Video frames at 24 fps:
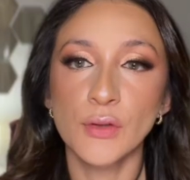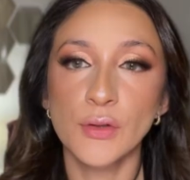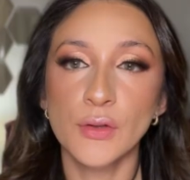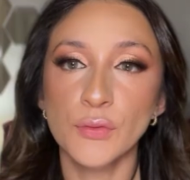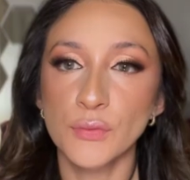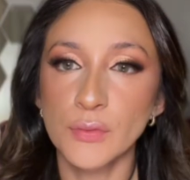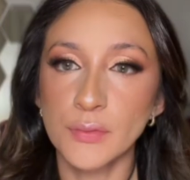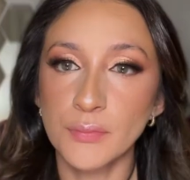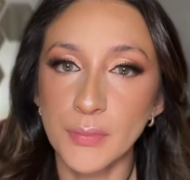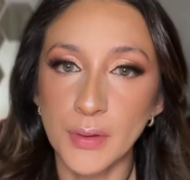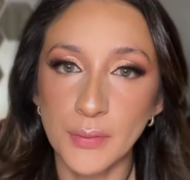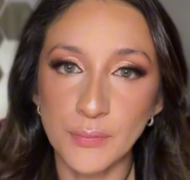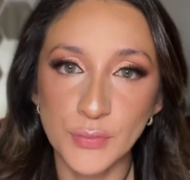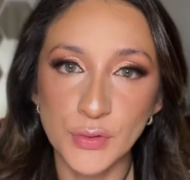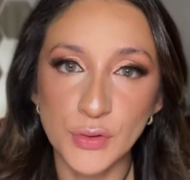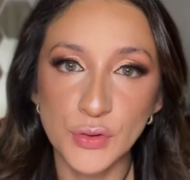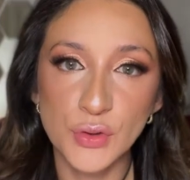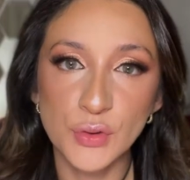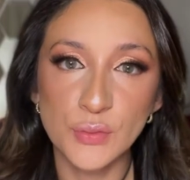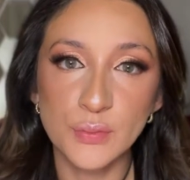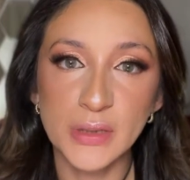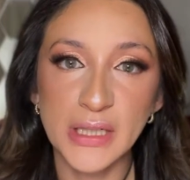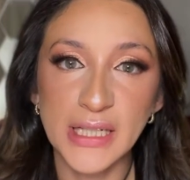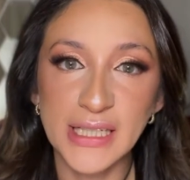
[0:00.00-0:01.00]
Remember
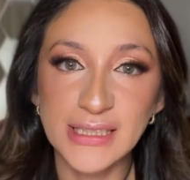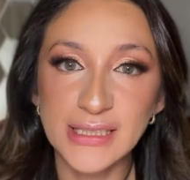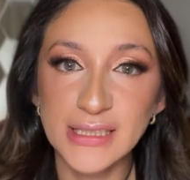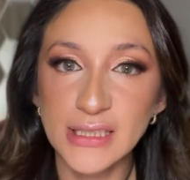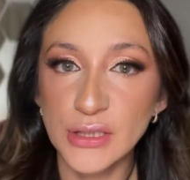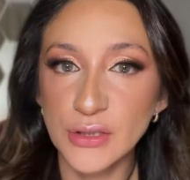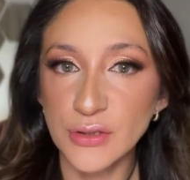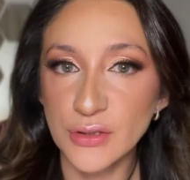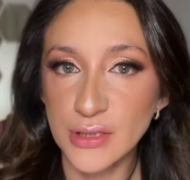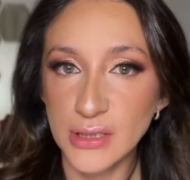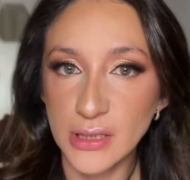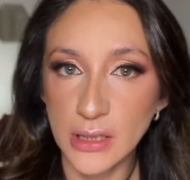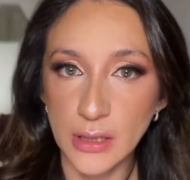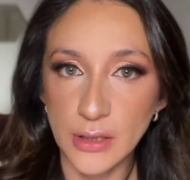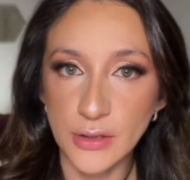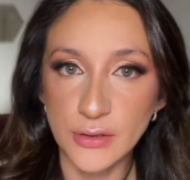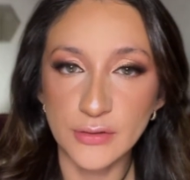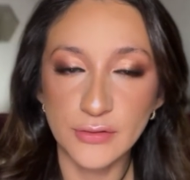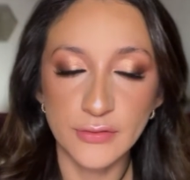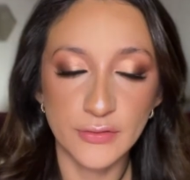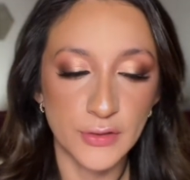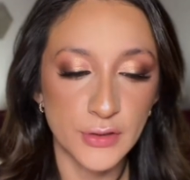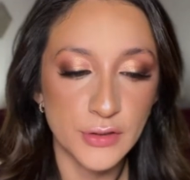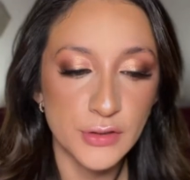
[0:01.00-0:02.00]
to blend the concealer
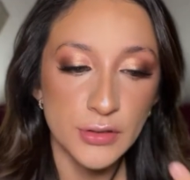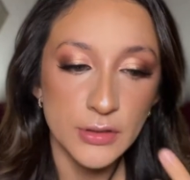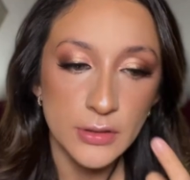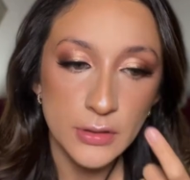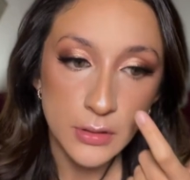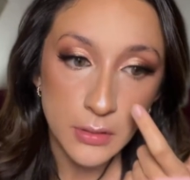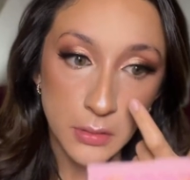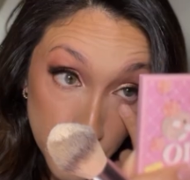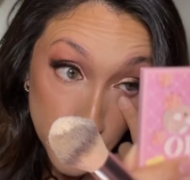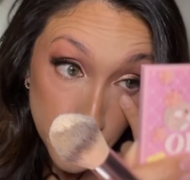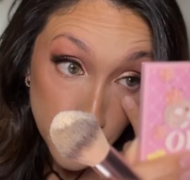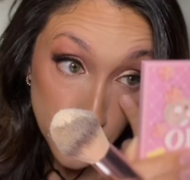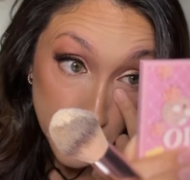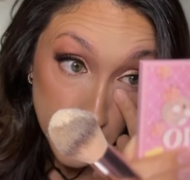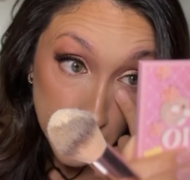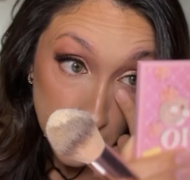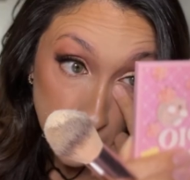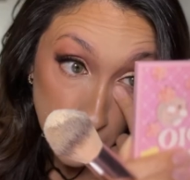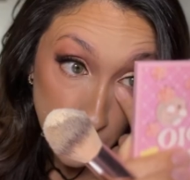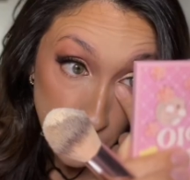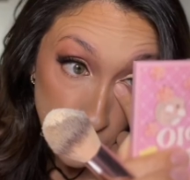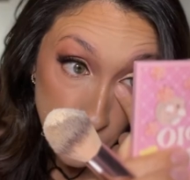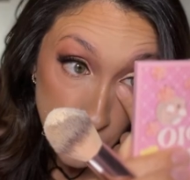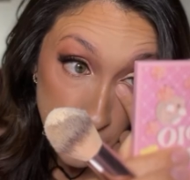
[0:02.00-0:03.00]
first. You can
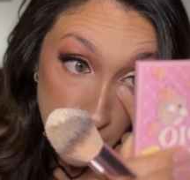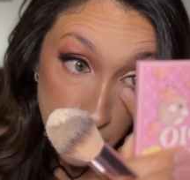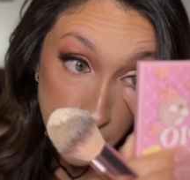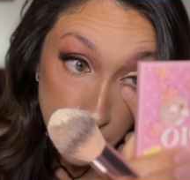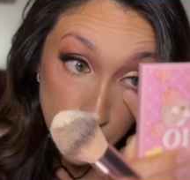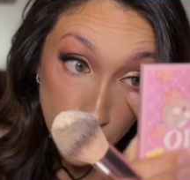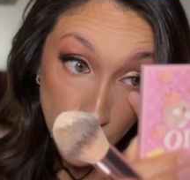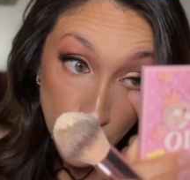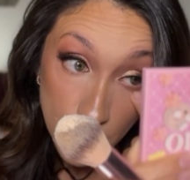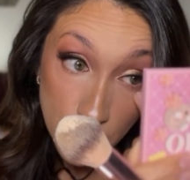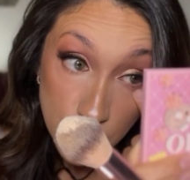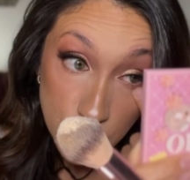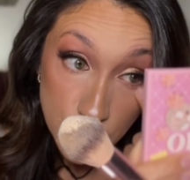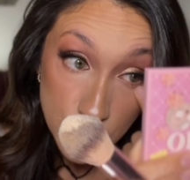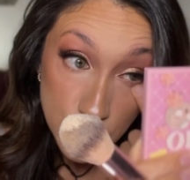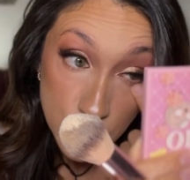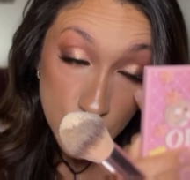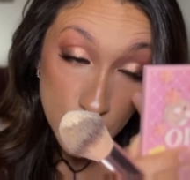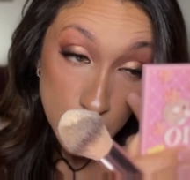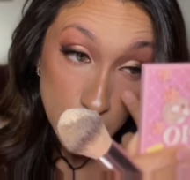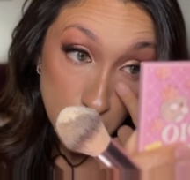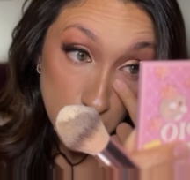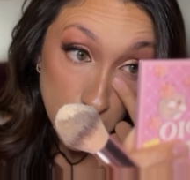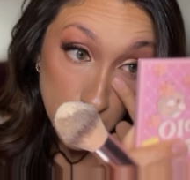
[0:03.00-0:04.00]
use a sponge
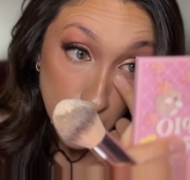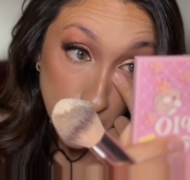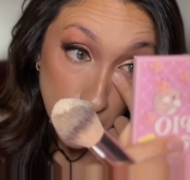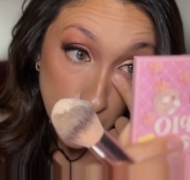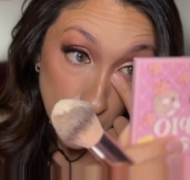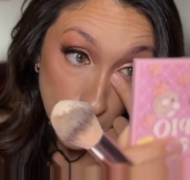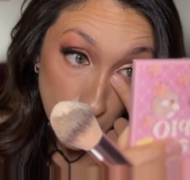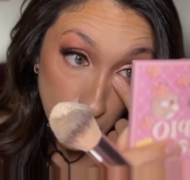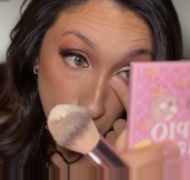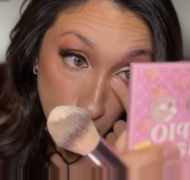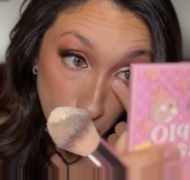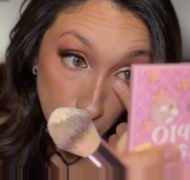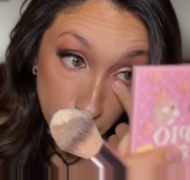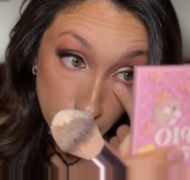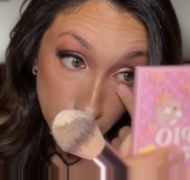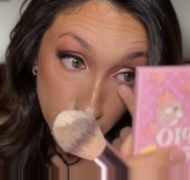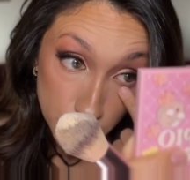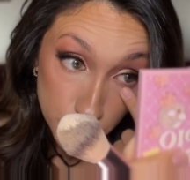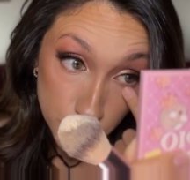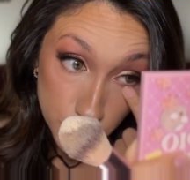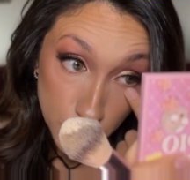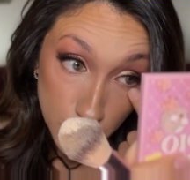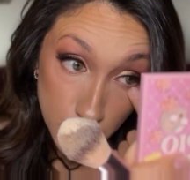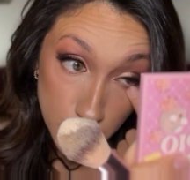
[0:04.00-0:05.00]
or
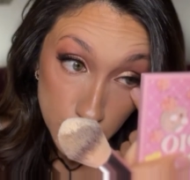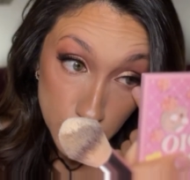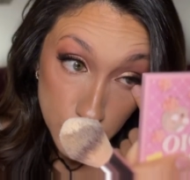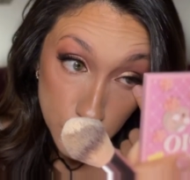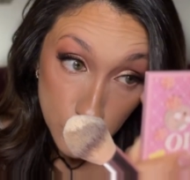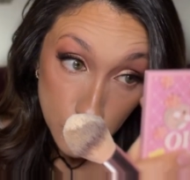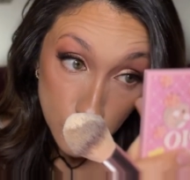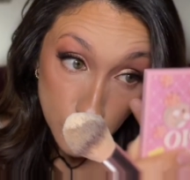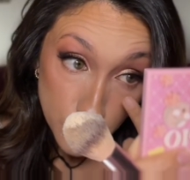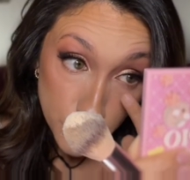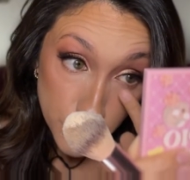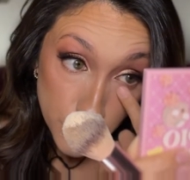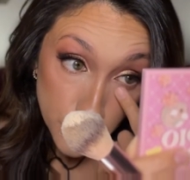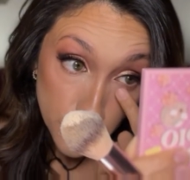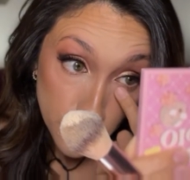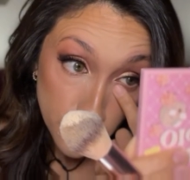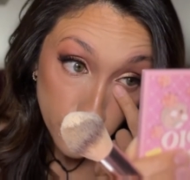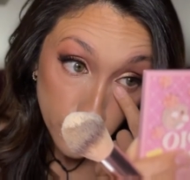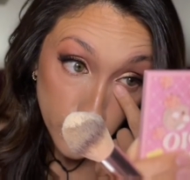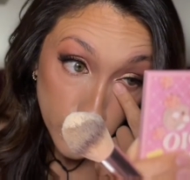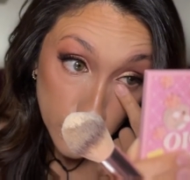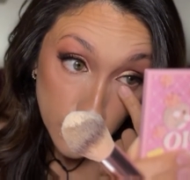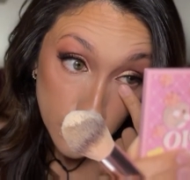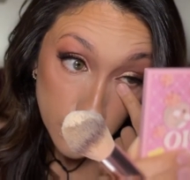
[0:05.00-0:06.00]
a brush or your
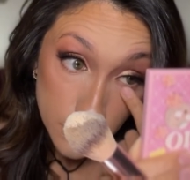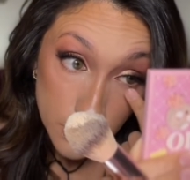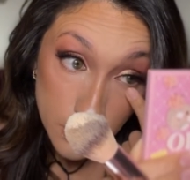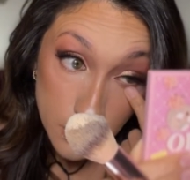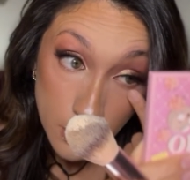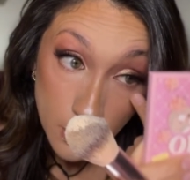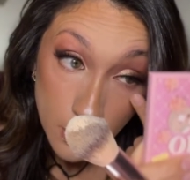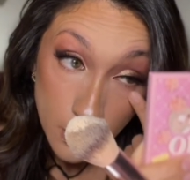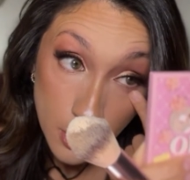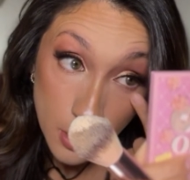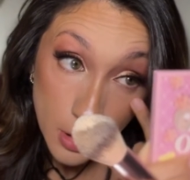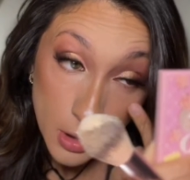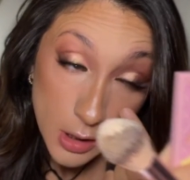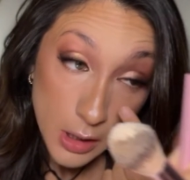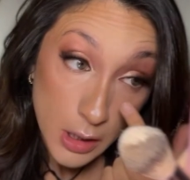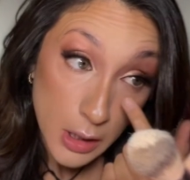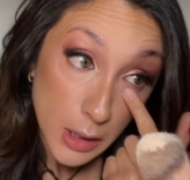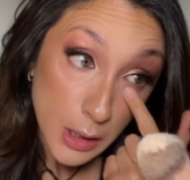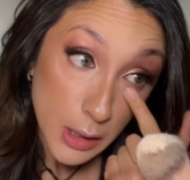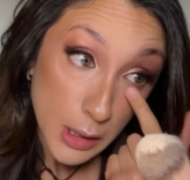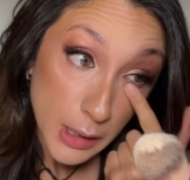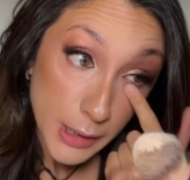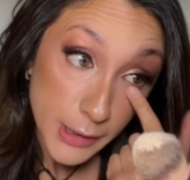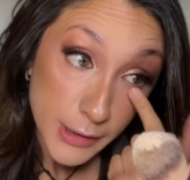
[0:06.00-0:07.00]
fingers
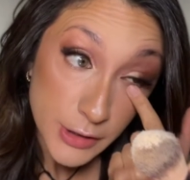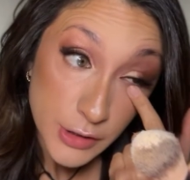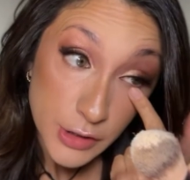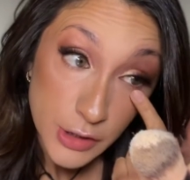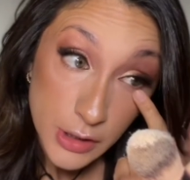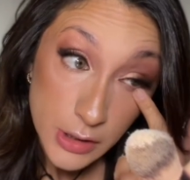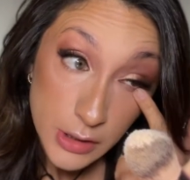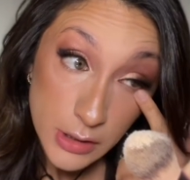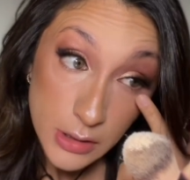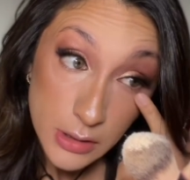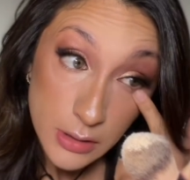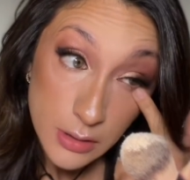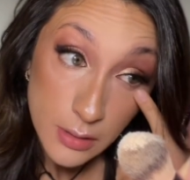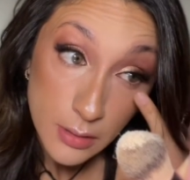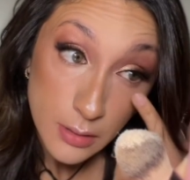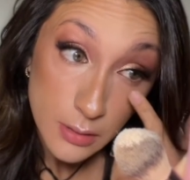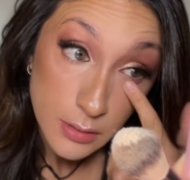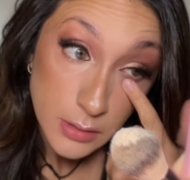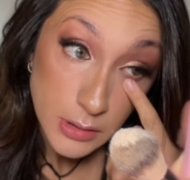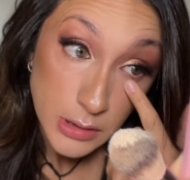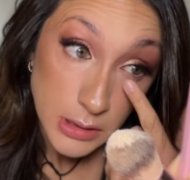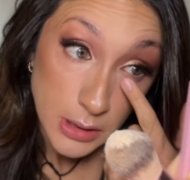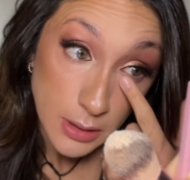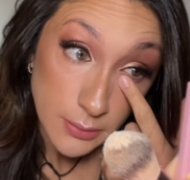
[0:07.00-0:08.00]
and just
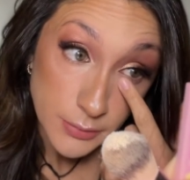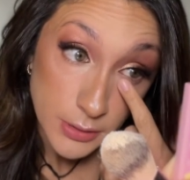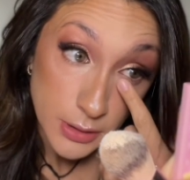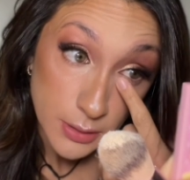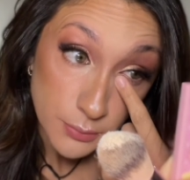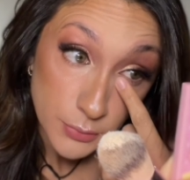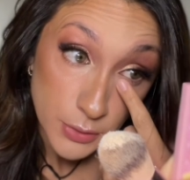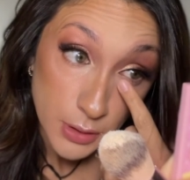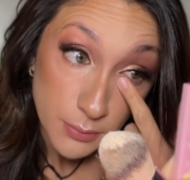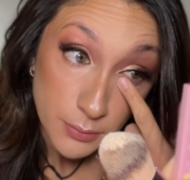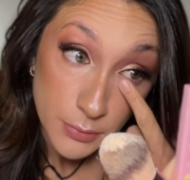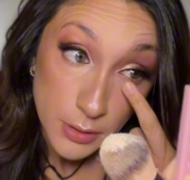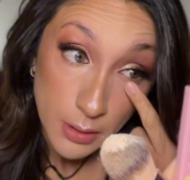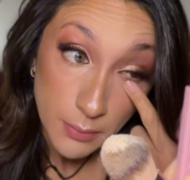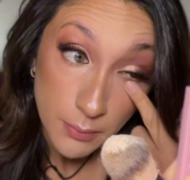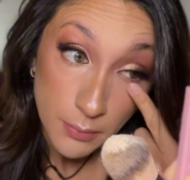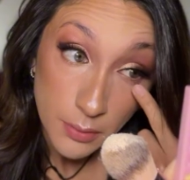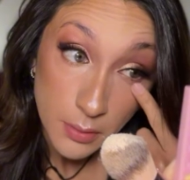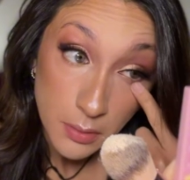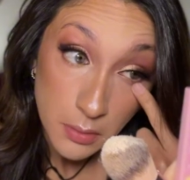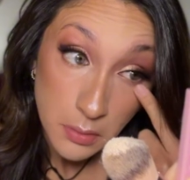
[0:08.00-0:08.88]
tap tap tap tap.